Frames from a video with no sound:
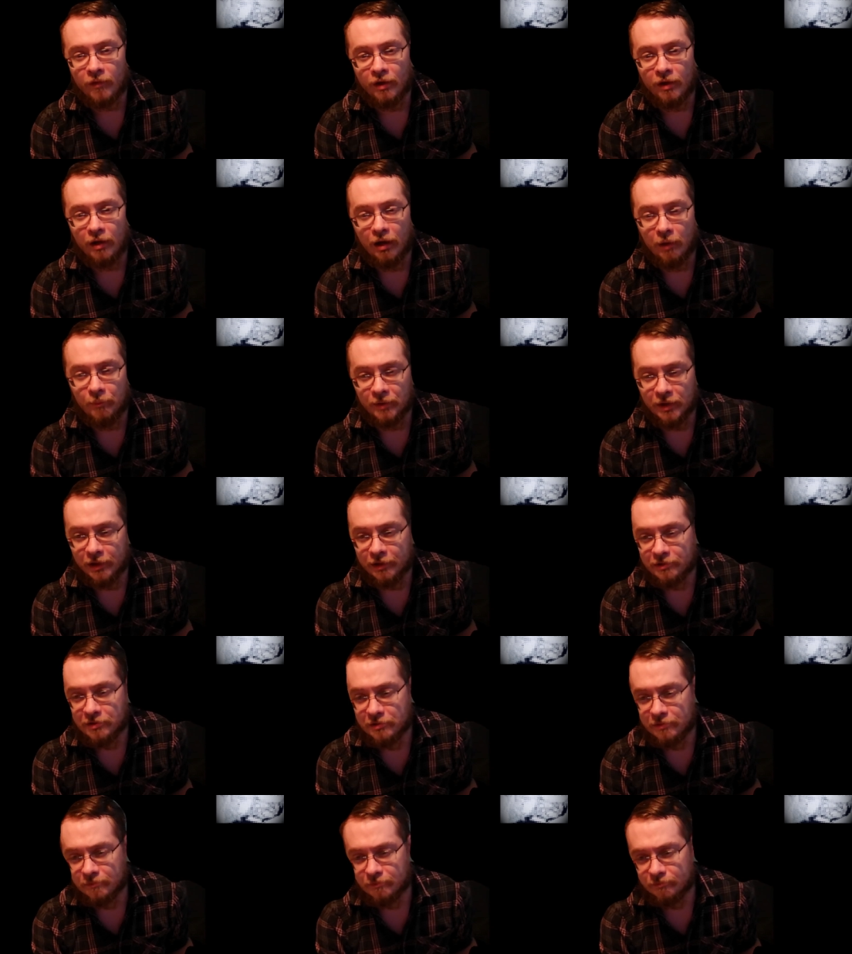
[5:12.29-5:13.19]
I'm not
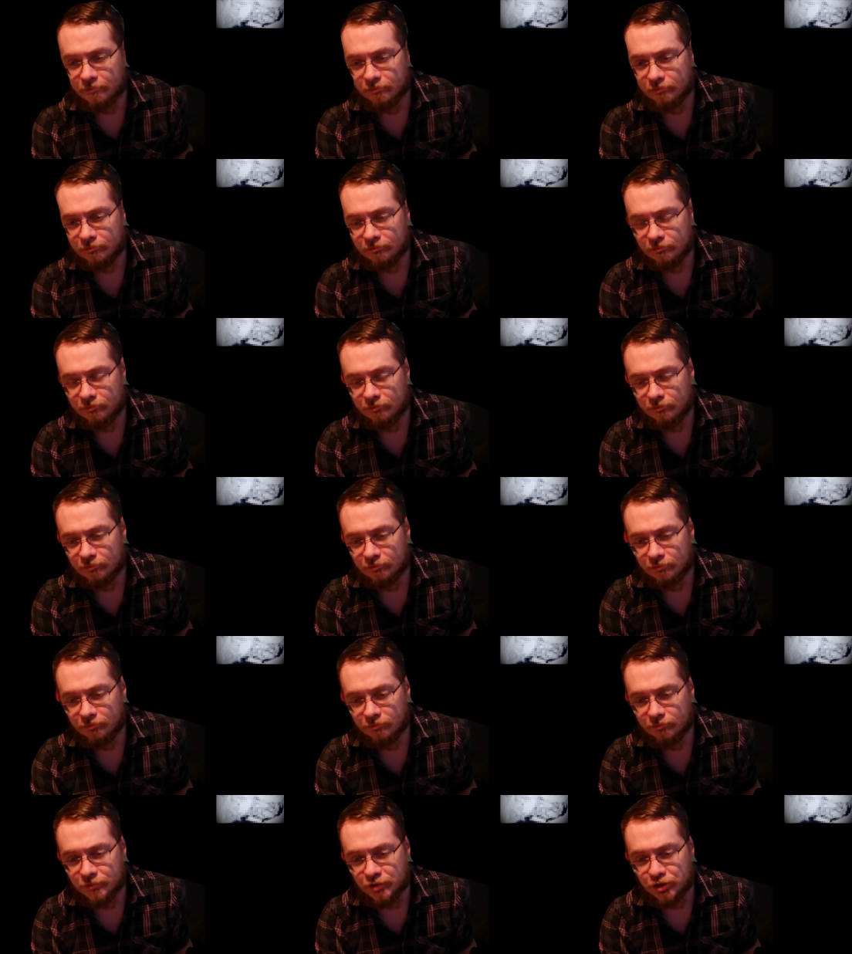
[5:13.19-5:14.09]

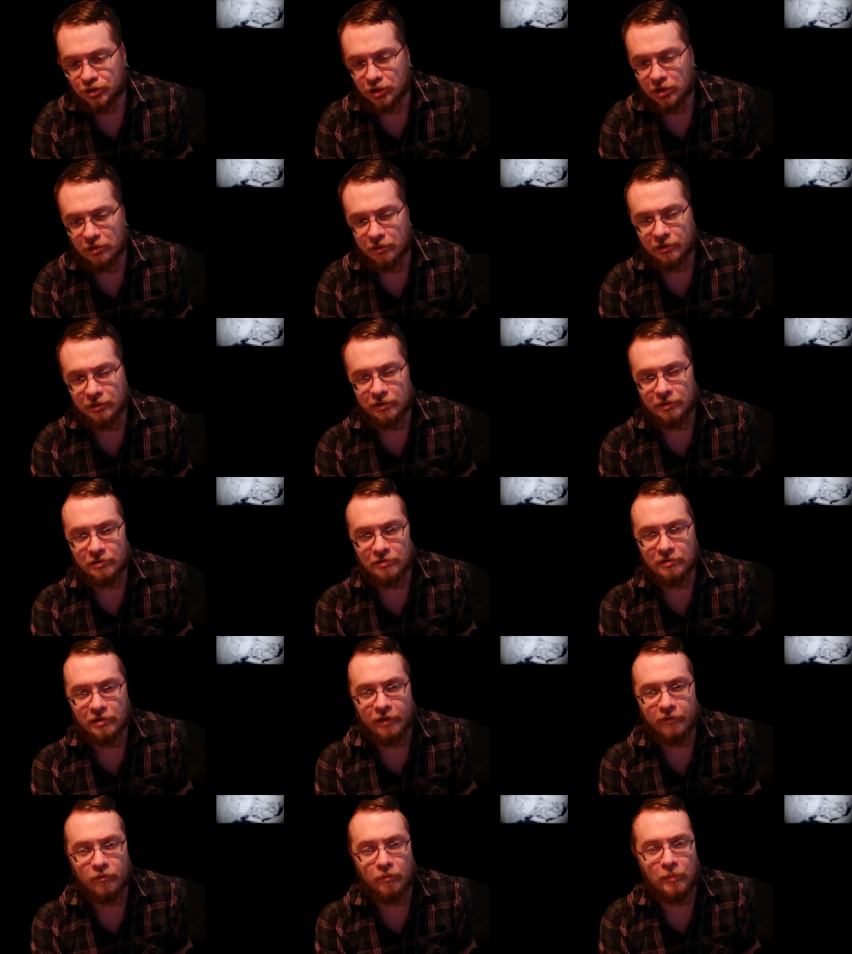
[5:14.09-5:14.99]
sharing
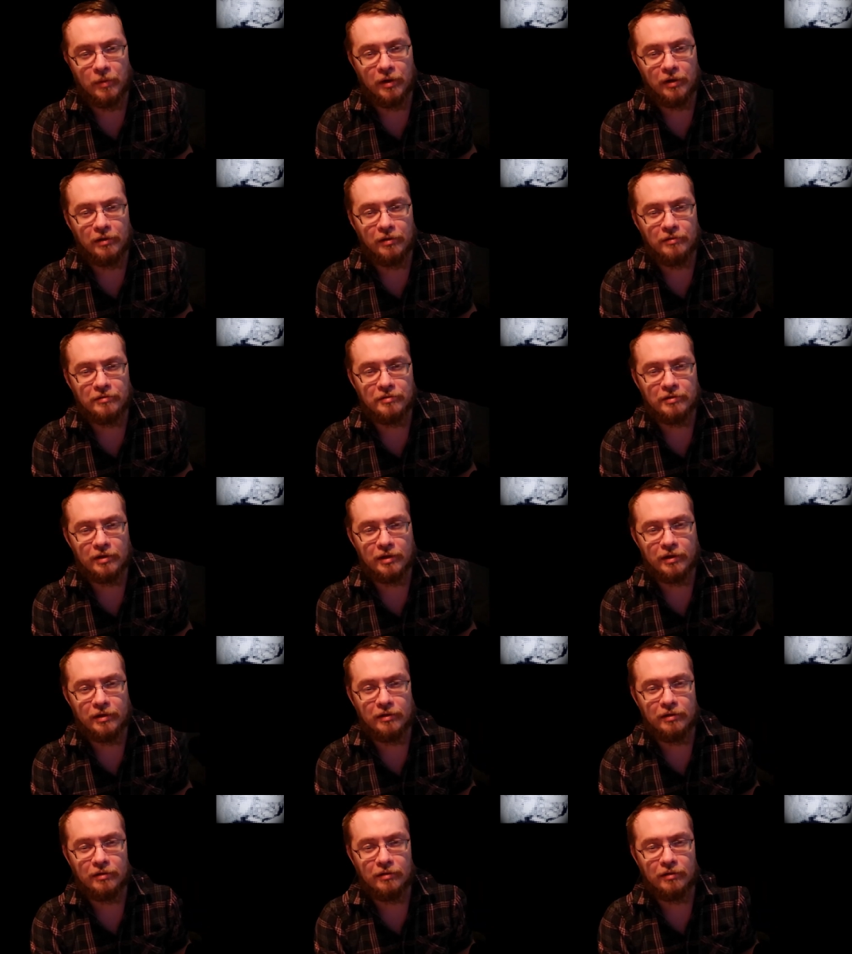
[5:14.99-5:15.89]
everybody's
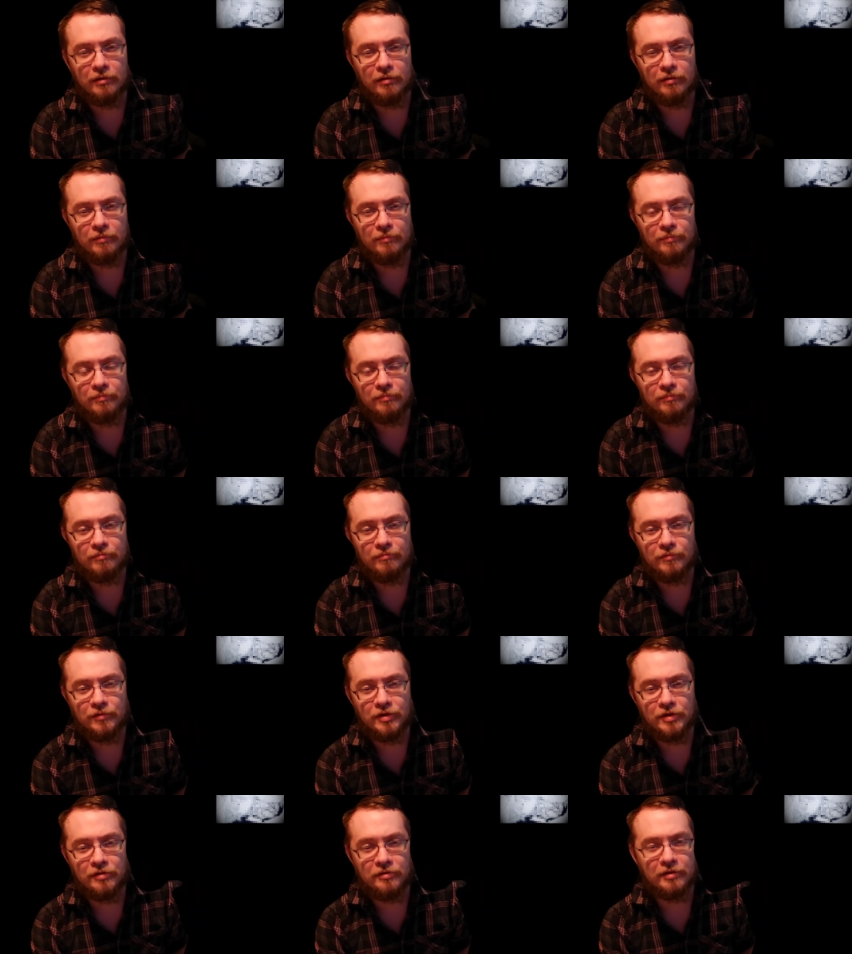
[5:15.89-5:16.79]
like uh,
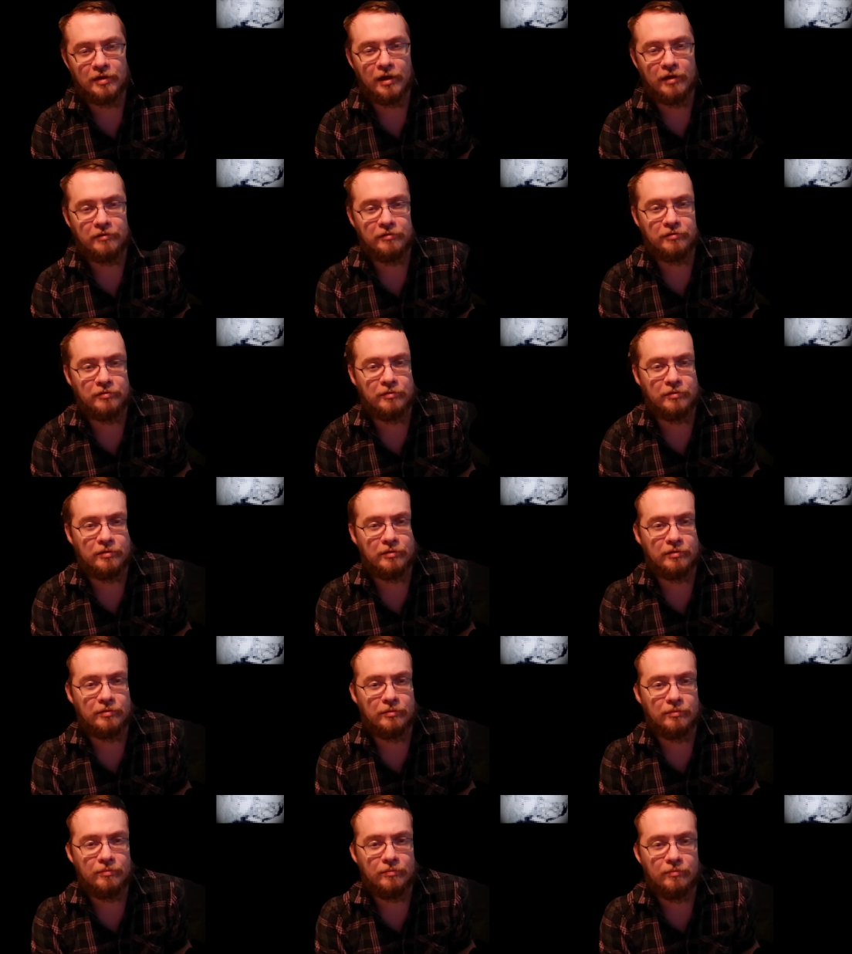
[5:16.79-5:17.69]
disaster
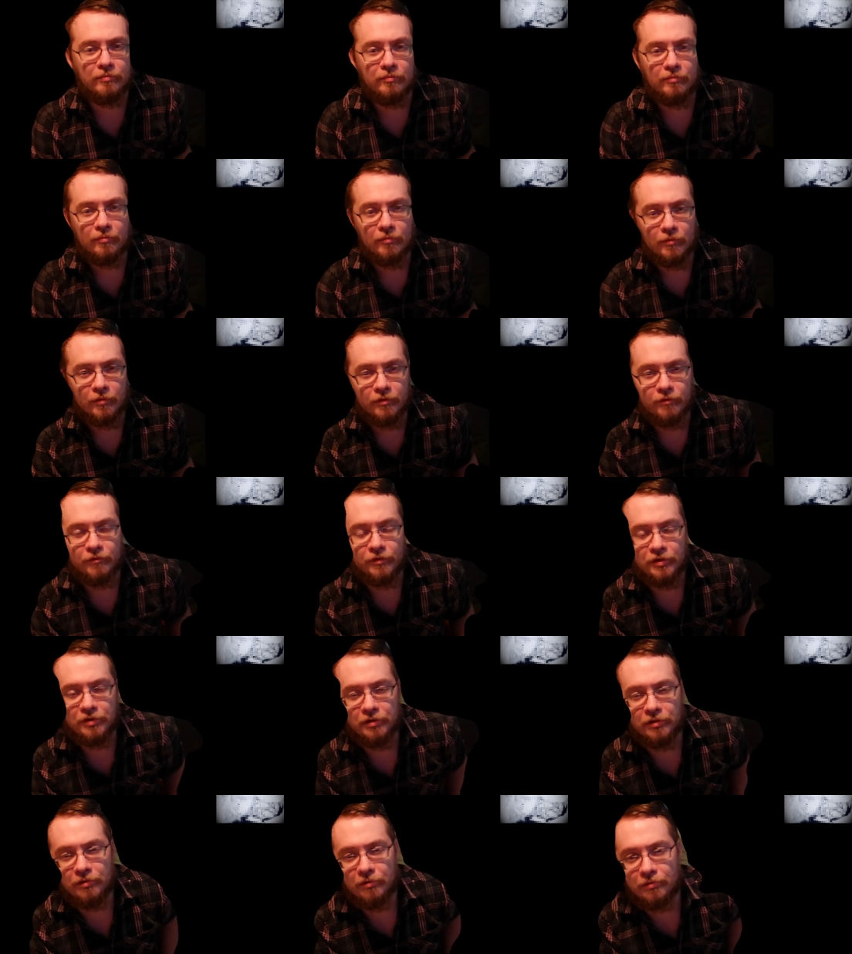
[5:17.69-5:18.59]

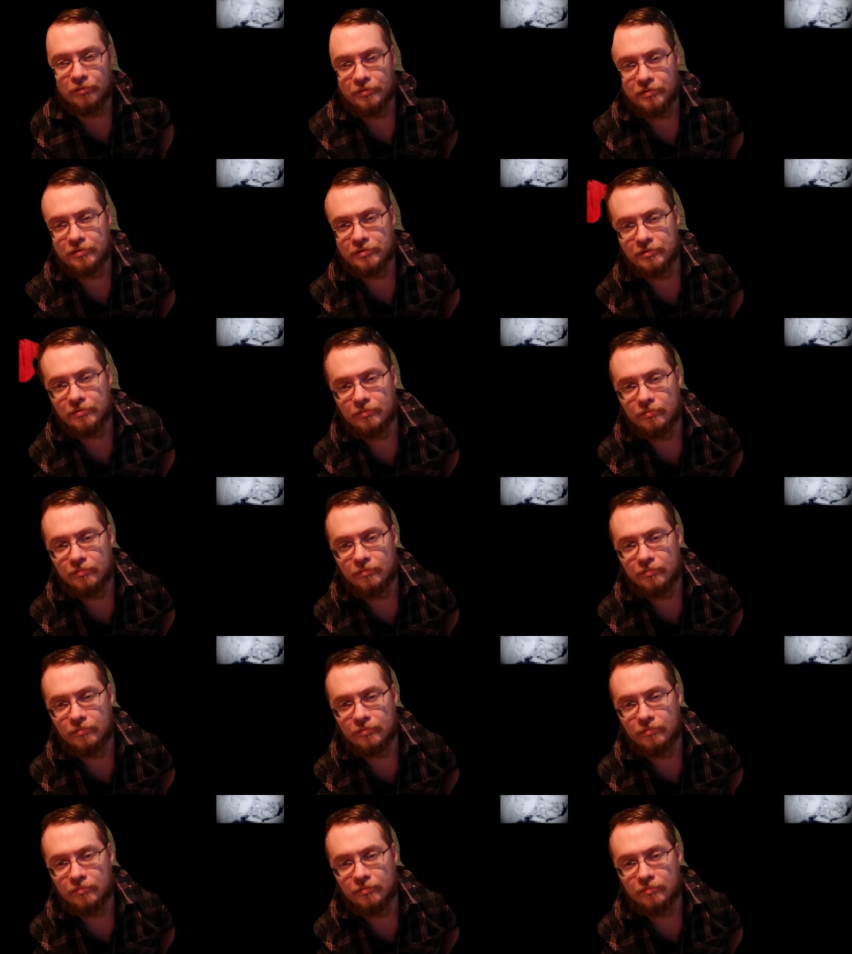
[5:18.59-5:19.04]
videos.